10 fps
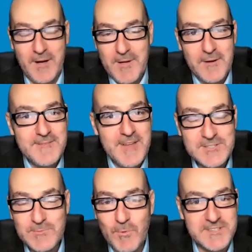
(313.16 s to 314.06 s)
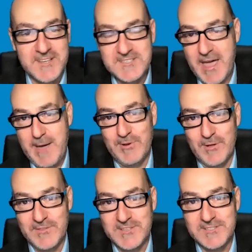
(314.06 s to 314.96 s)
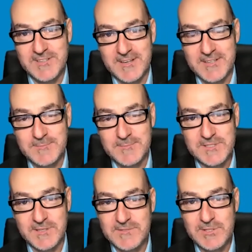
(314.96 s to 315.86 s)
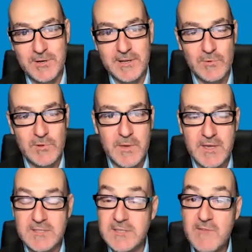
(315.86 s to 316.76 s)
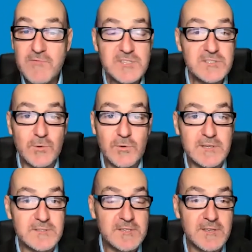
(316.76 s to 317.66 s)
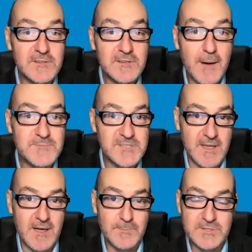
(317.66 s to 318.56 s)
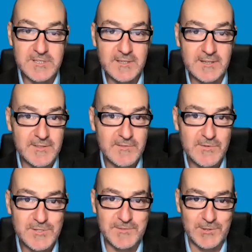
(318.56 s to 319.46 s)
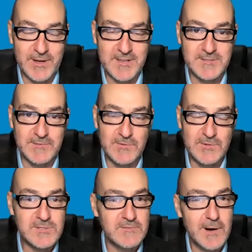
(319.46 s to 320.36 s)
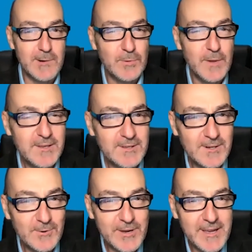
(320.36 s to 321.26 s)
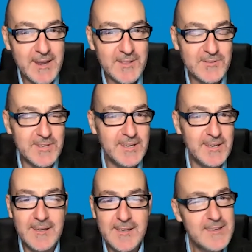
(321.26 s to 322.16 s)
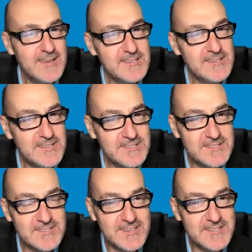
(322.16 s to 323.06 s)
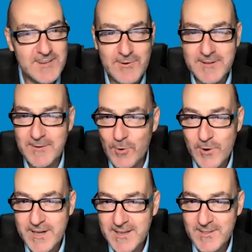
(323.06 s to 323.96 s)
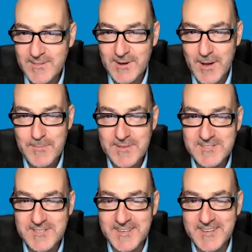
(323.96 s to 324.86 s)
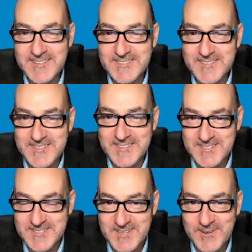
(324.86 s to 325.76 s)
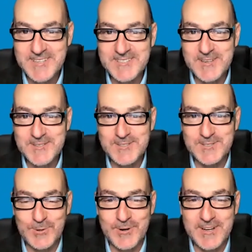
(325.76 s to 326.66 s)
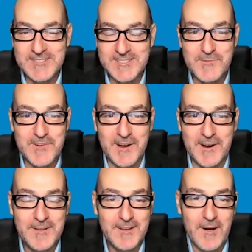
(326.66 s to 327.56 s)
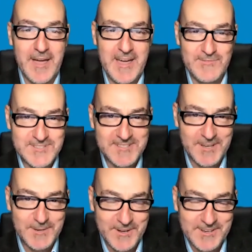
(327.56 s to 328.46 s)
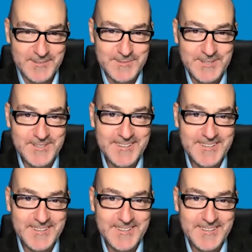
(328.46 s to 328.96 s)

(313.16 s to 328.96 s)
I've noticed what does happen on this day, Steve, certainly with me, is every story you see that comes out, particularly in the first few hours of the 1st of April, you're looking at it thinking, is there a hook here that I'm missing? Is this a serious story? So far, I haven't seen one. Have you?